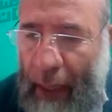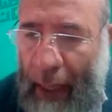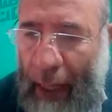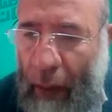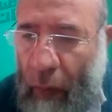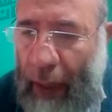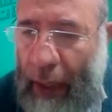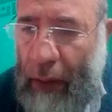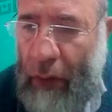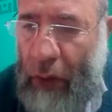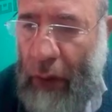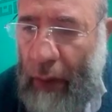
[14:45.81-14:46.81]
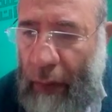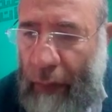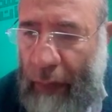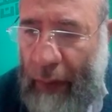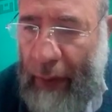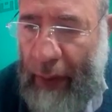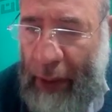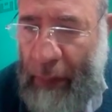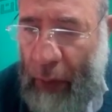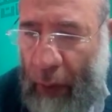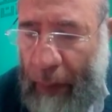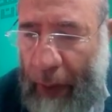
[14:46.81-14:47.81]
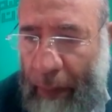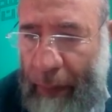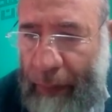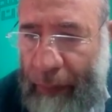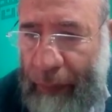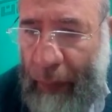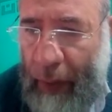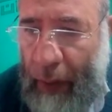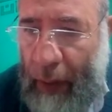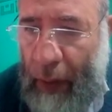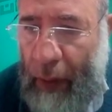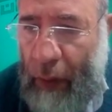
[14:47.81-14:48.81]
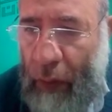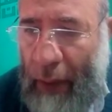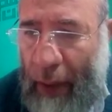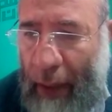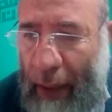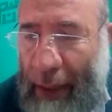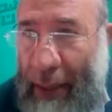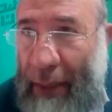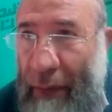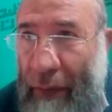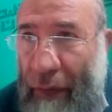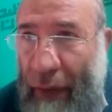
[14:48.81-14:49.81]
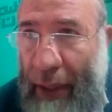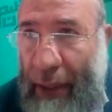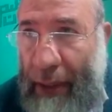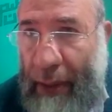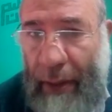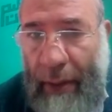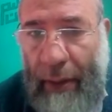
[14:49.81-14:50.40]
How can you solve this problem? You can write first